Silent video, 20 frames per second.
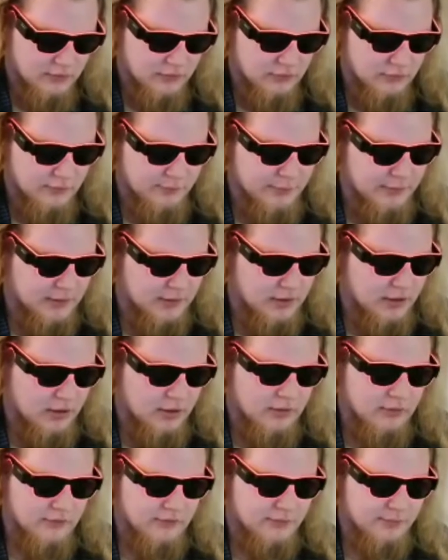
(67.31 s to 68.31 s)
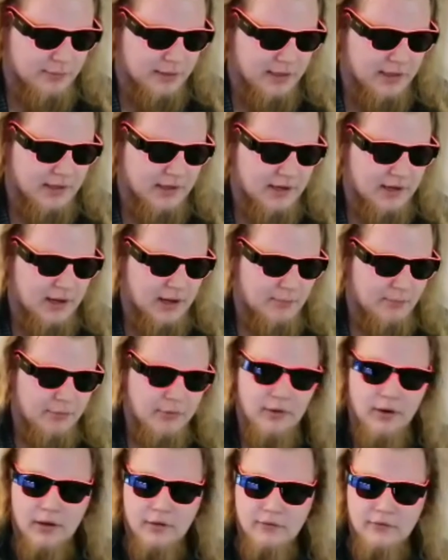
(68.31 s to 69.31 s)
to have been caused by a
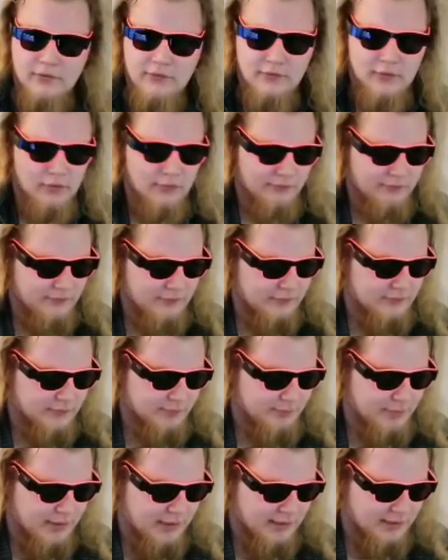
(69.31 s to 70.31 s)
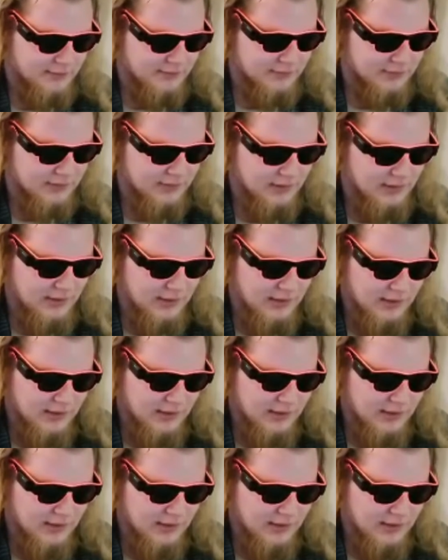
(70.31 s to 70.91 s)
copper and sulfur deposit